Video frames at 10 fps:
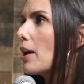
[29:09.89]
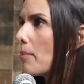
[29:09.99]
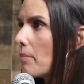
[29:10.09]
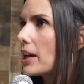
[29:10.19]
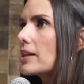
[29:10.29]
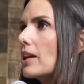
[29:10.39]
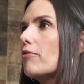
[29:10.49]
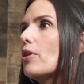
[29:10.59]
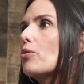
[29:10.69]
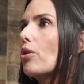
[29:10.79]
Make that
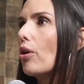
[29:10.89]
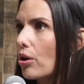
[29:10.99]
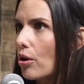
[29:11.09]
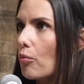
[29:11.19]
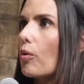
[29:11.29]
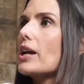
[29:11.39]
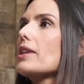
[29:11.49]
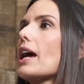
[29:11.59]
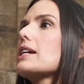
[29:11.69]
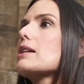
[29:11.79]
phone call. Write
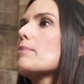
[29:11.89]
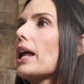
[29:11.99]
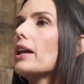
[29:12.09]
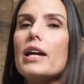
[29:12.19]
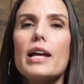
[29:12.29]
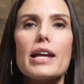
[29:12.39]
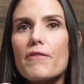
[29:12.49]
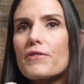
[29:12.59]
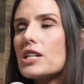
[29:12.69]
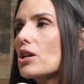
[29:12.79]
that email.
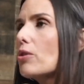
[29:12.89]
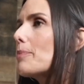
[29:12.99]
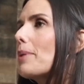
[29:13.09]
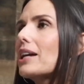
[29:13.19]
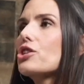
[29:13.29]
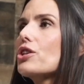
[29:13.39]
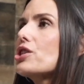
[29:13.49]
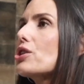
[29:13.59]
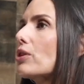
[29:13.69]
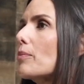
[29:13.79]
If they don't get back to you, they
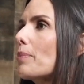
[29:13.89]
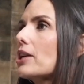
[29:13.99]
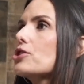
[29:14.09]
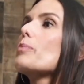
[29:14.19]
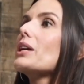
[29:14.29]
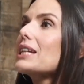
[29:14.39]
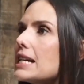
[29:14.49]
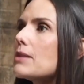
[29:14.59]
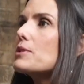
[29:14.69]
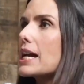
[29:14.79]
don't get back to you, but
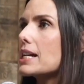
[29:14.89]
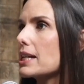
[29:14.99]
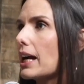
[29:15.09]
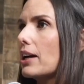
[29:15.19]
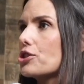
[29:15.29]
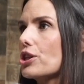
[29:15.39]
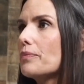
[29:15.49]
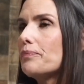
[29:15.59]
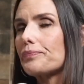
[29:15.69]
keep taking action.